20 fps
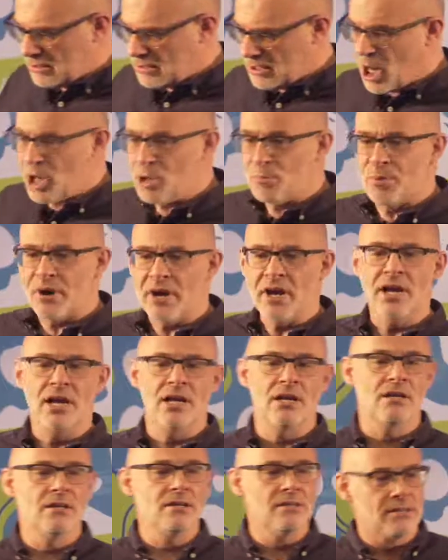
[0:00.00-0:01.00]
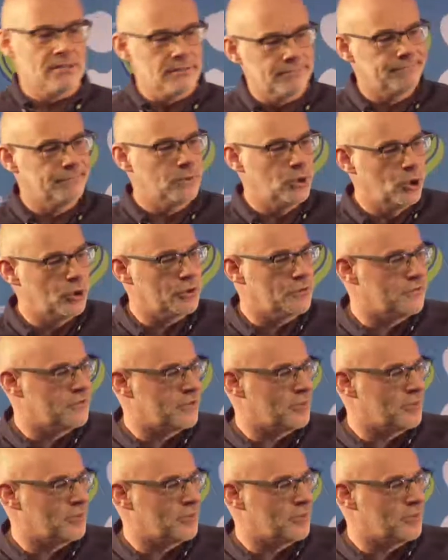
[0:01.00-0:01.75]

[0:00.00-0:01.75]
Our brains look for